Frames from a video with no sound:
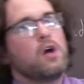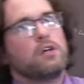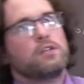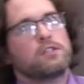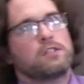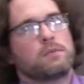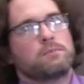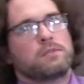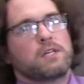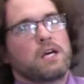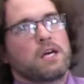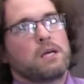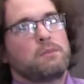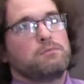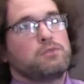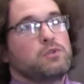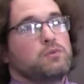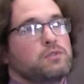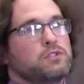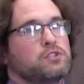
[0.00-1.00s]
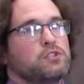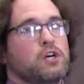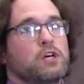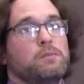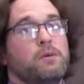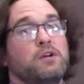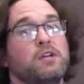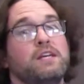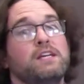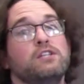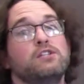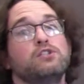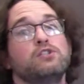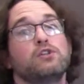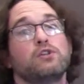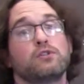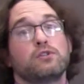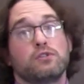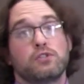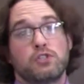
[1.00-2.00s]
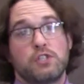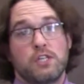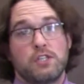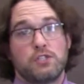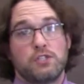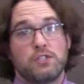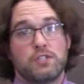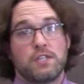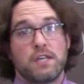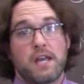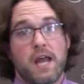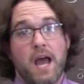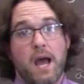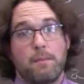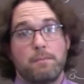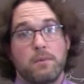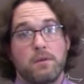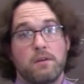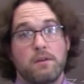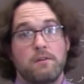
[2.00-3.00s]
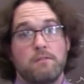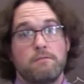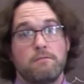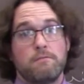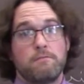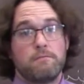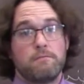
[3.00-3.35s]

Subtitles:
Sometimes you want to talk about internal changes that happen